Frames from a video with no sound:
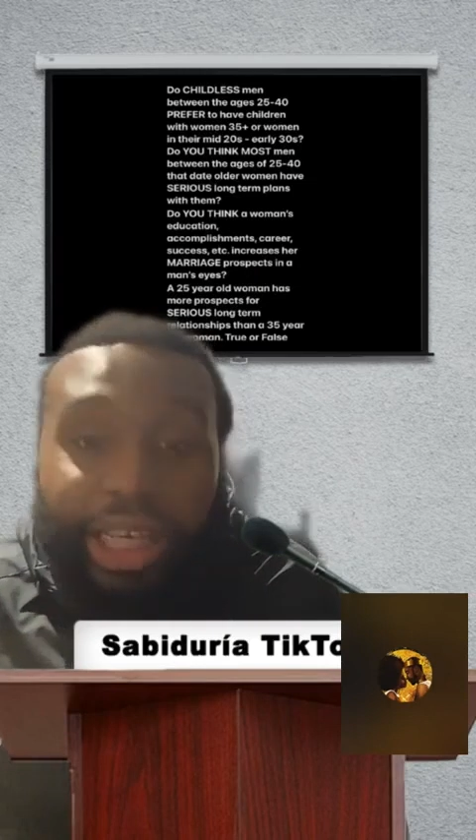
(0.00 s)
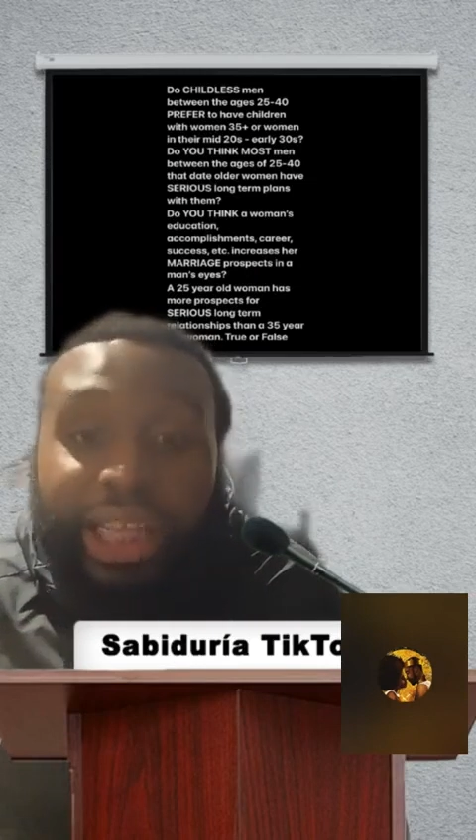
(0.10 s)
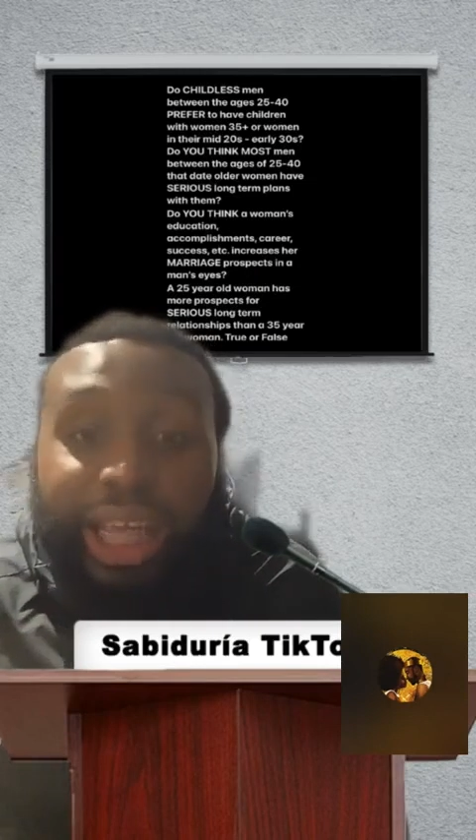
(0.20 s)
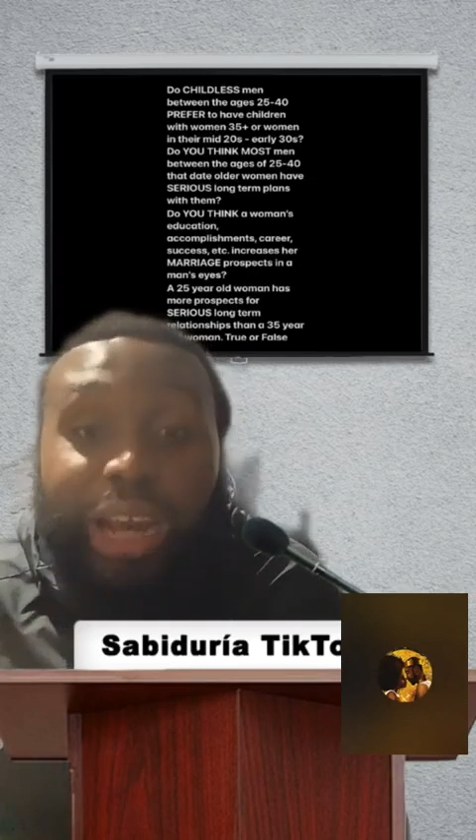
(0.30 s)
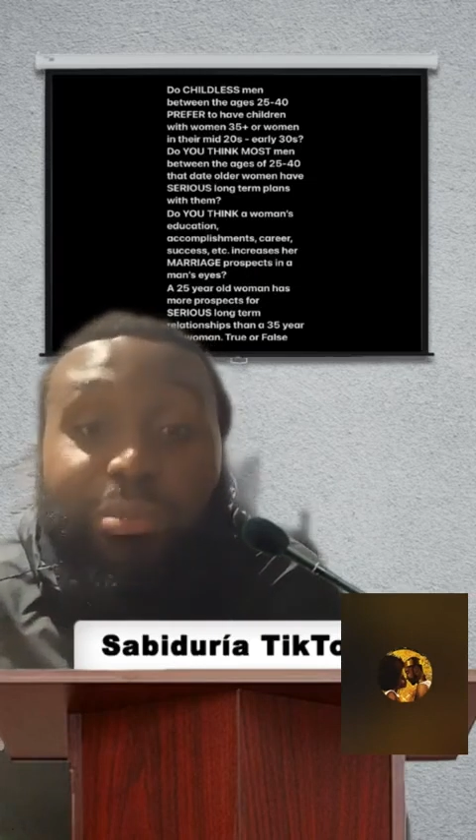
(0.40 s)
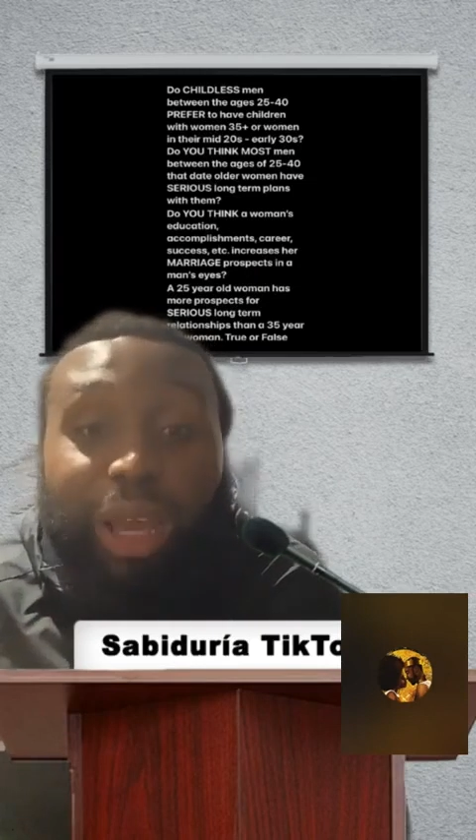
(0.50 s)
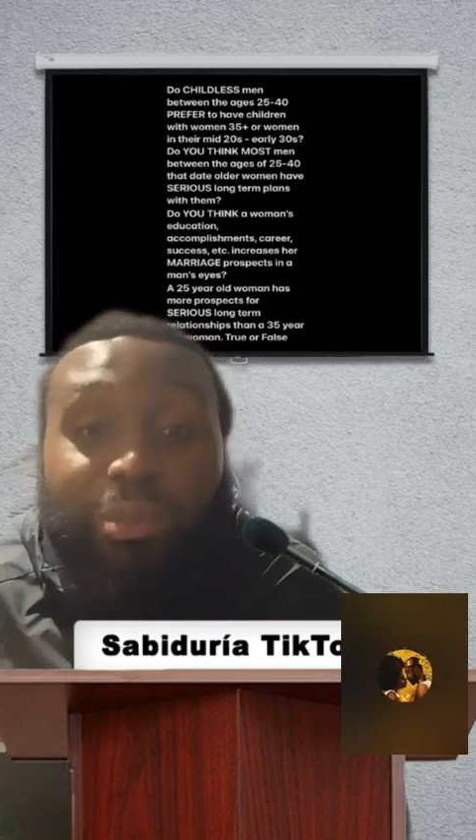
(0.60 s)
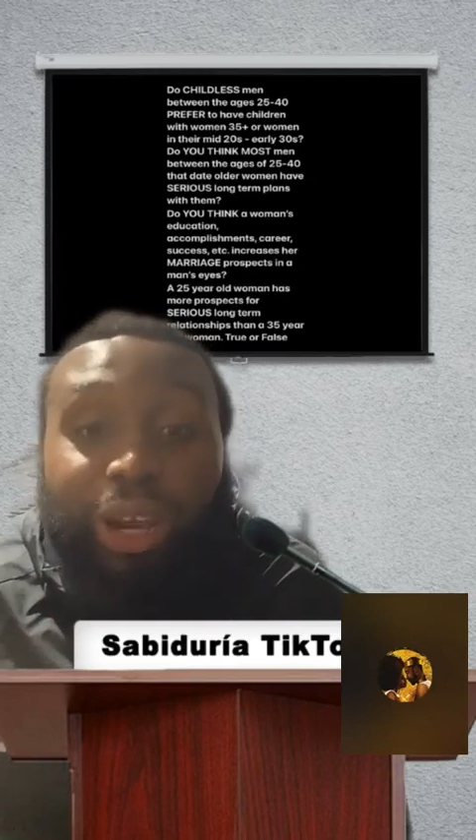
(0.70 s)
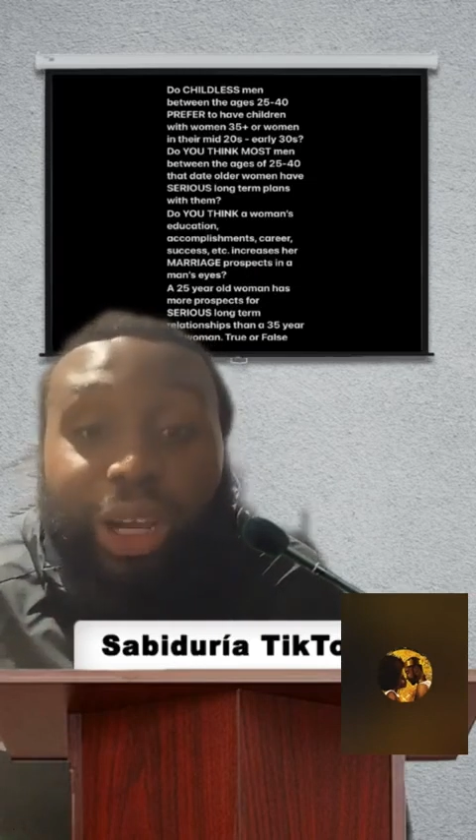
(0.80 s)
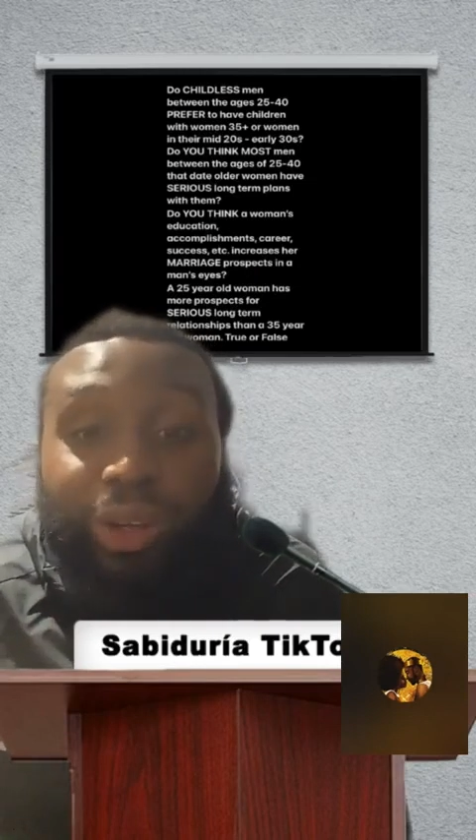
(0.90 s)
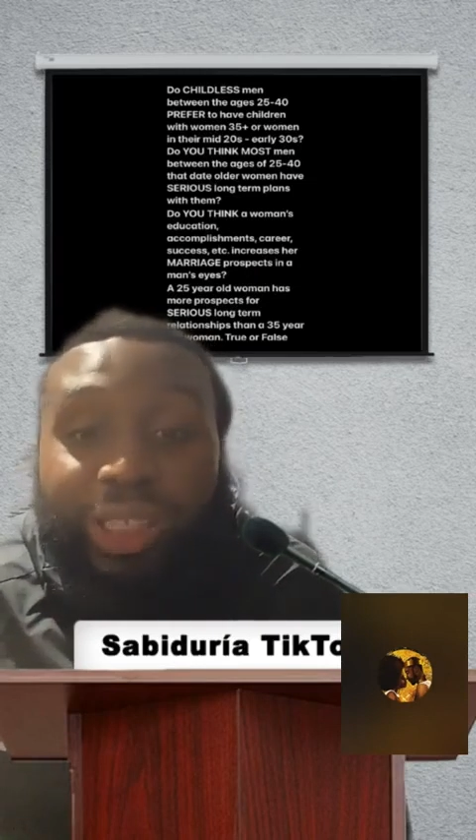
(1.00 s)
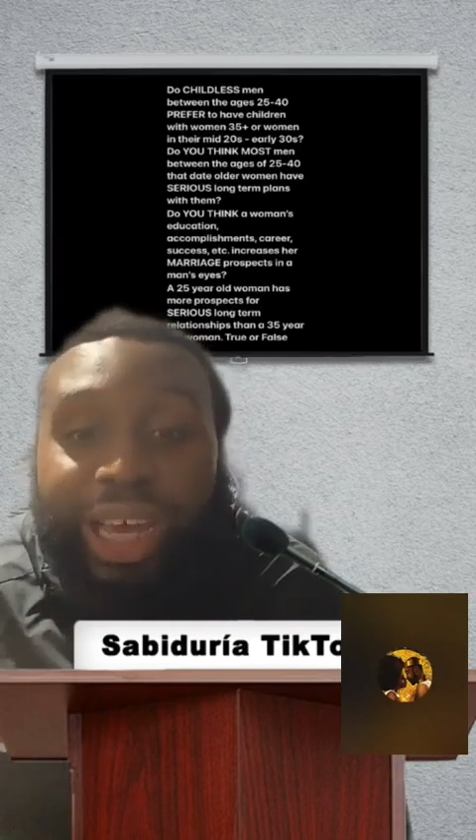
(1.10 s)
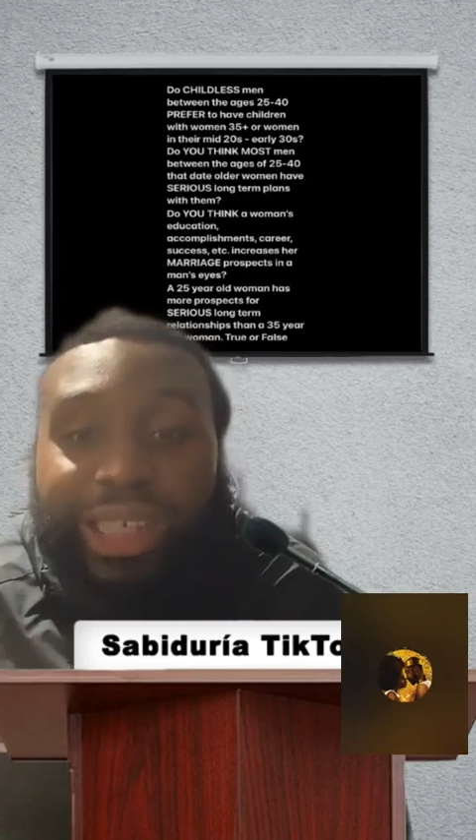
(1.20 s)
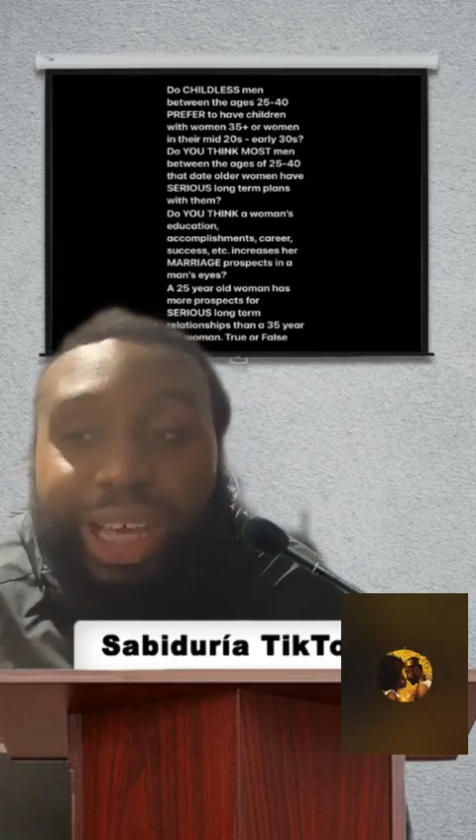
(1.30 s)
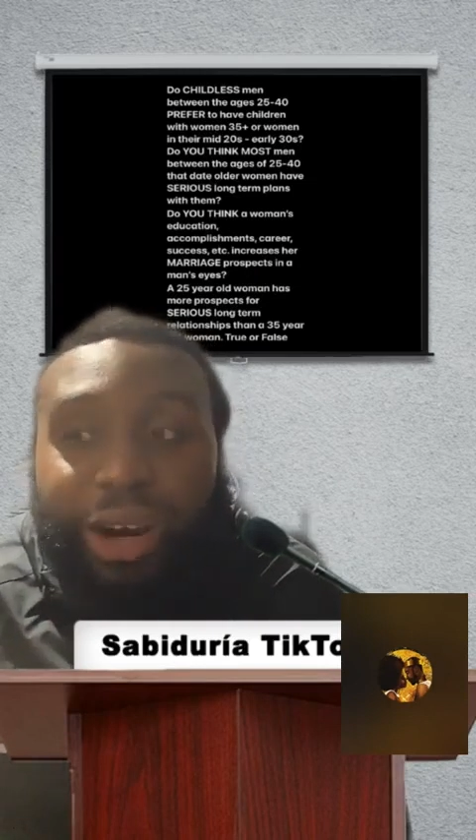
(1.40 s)
lot of men
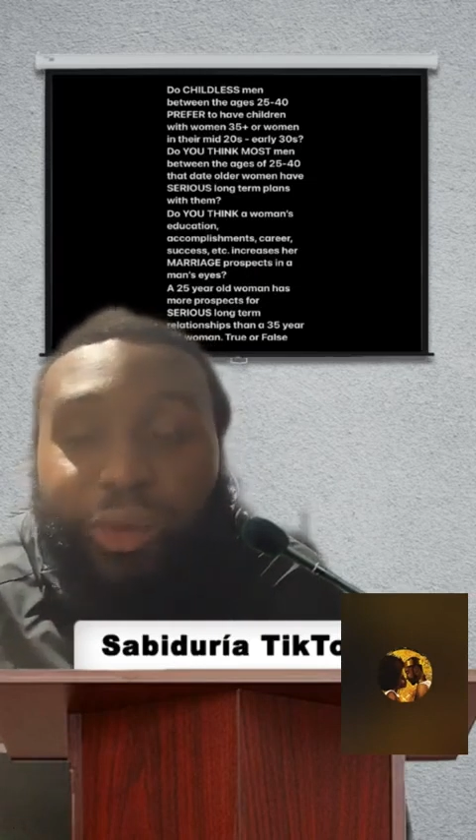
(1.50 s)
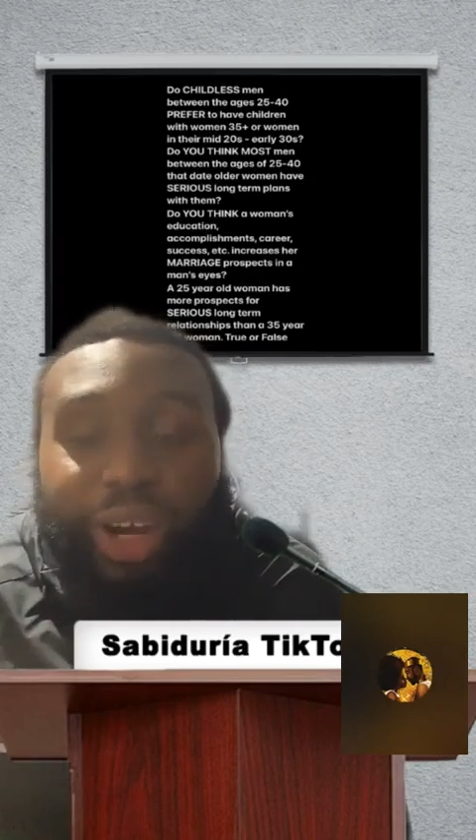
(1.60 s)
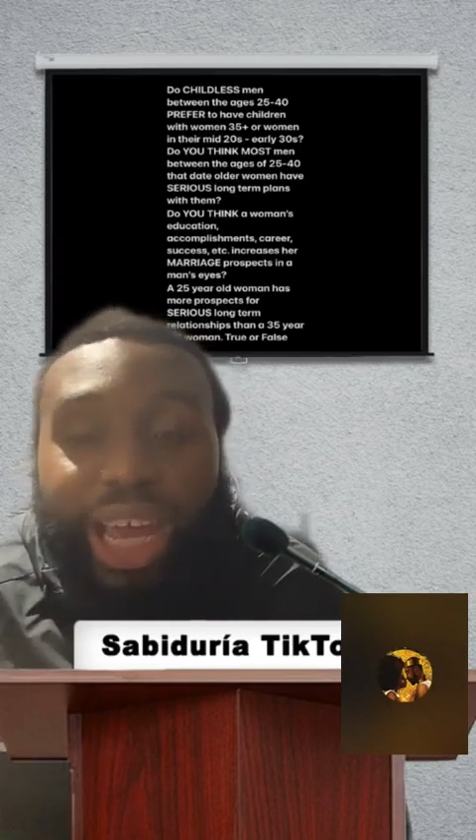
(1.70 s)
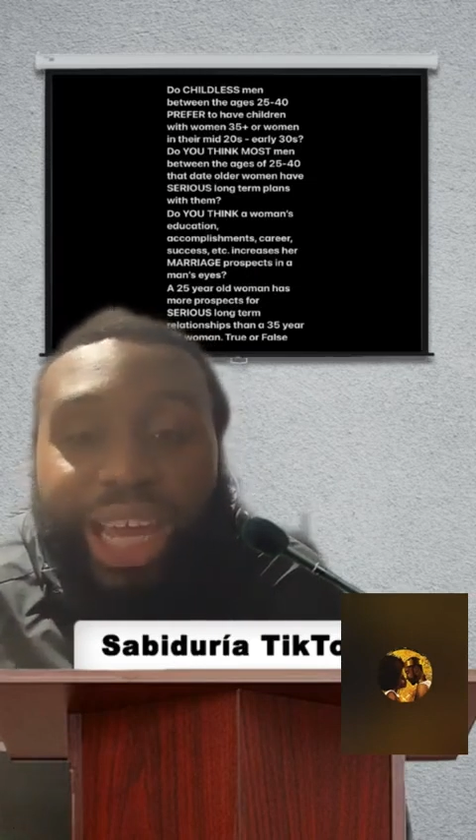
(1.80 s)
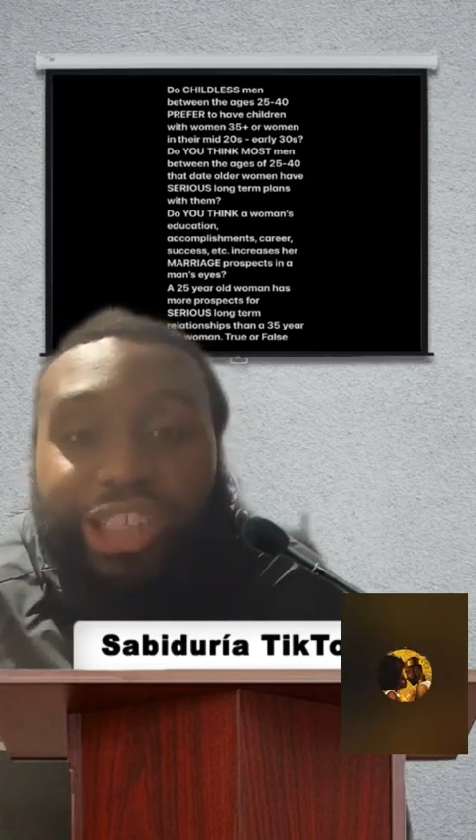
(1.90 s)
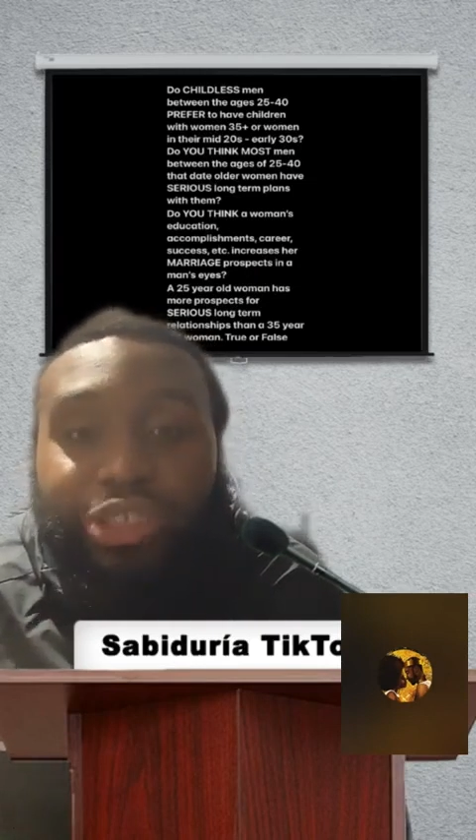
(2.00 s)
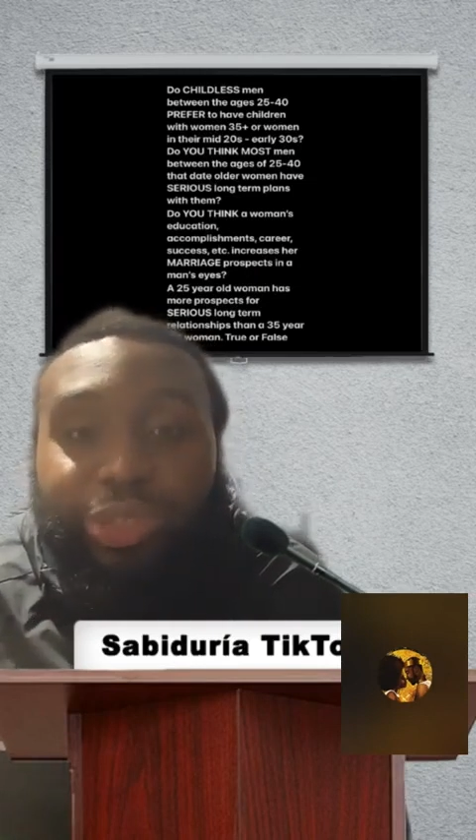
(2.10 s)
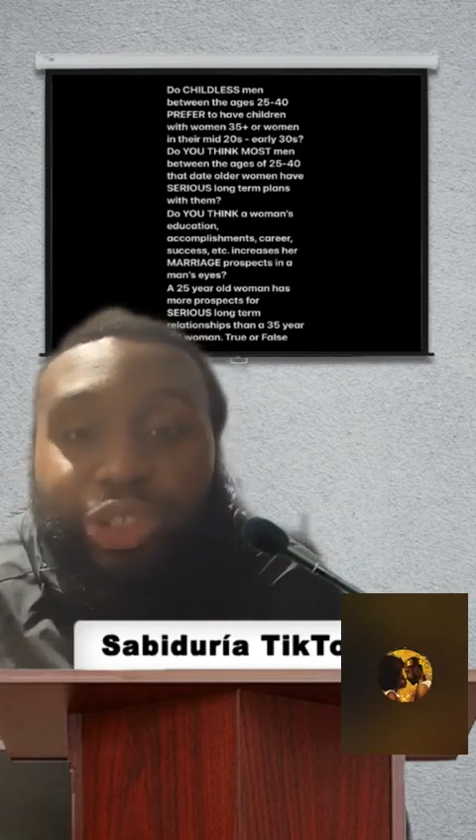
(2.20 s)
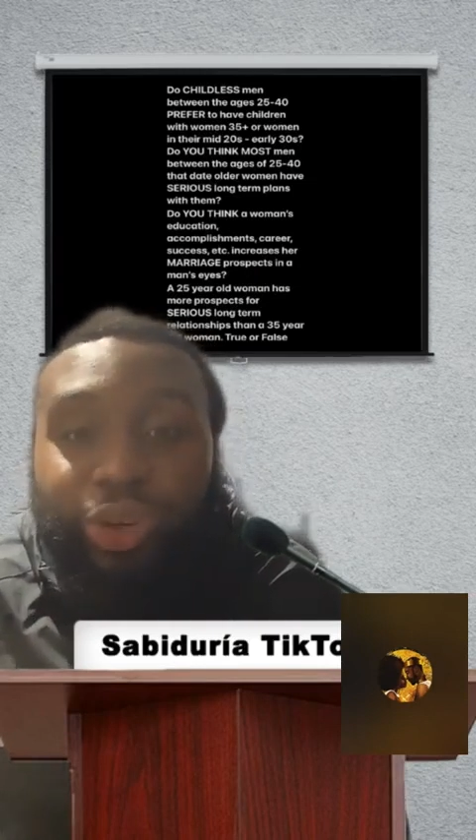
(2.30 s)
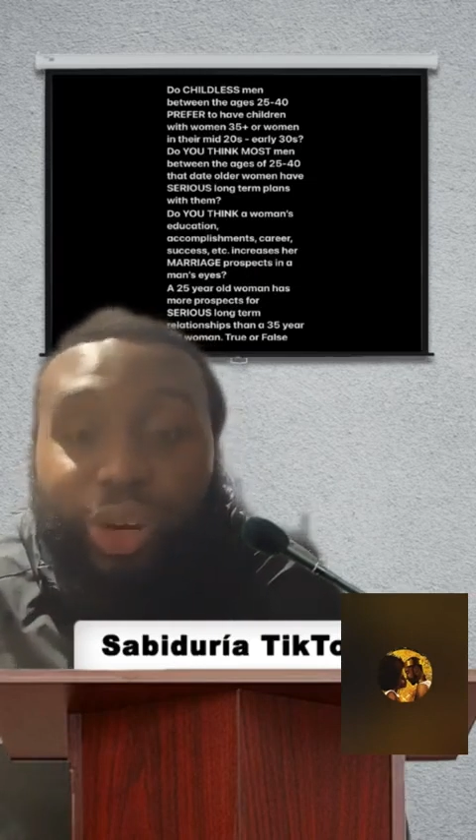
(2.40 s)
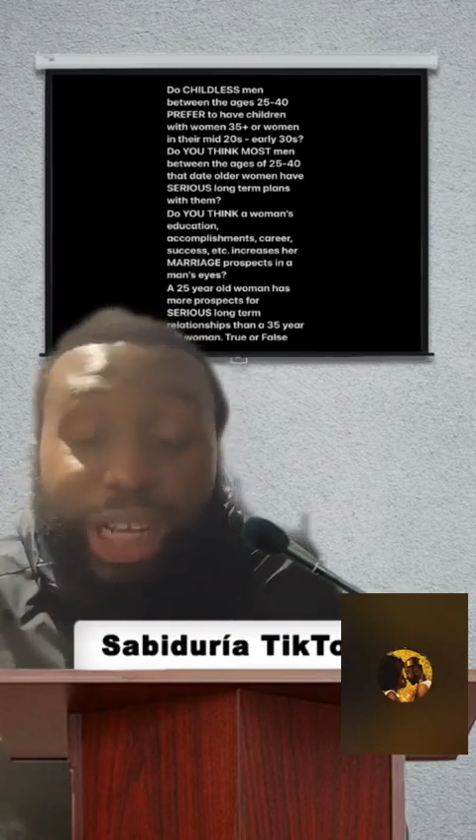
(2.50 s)
prioritize that over age and maturity.